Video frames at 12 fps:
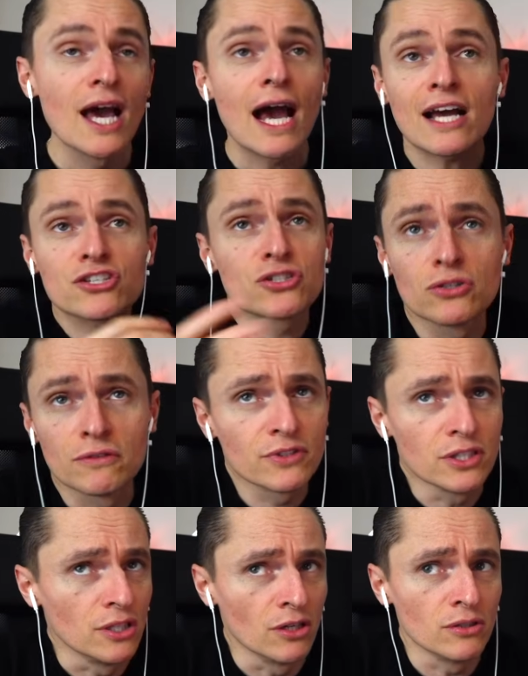Actually, your
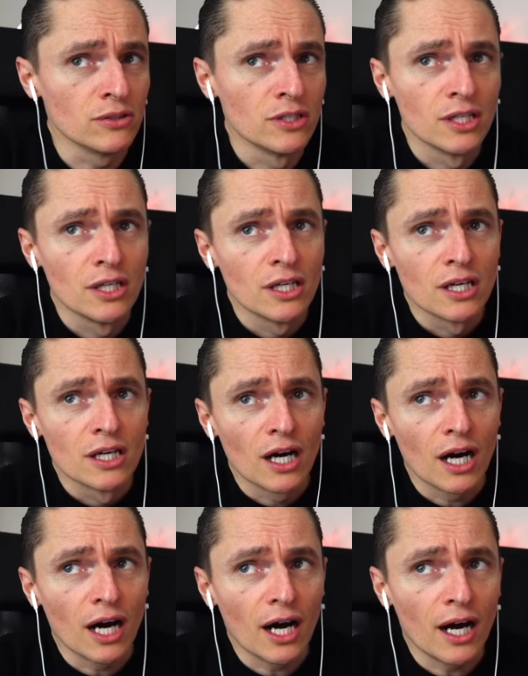video,
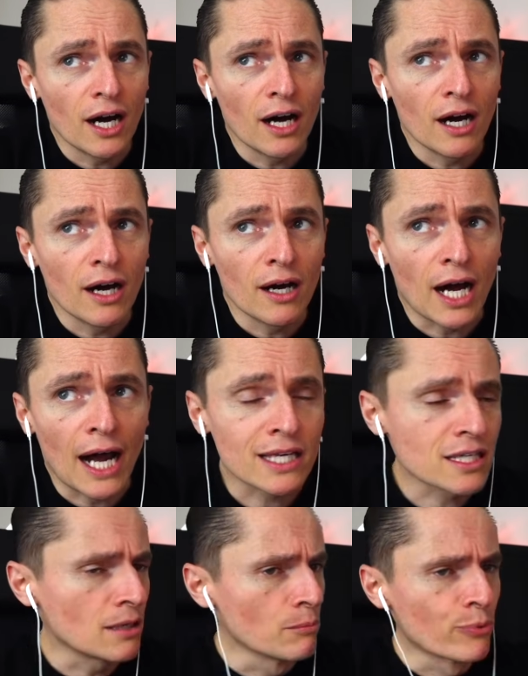I
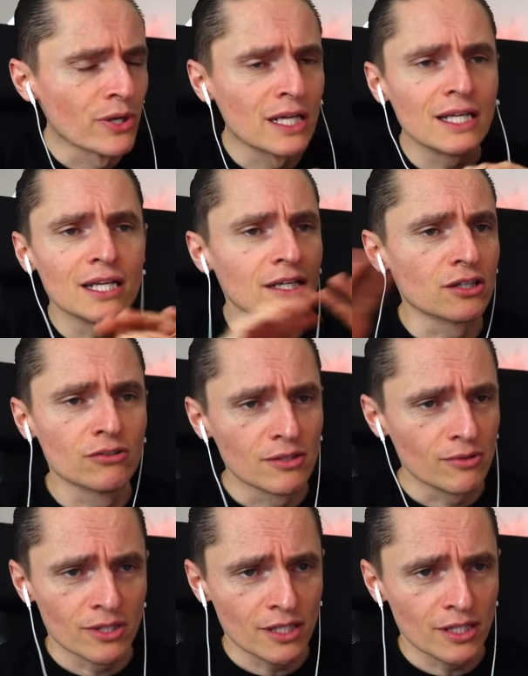completely agree with it.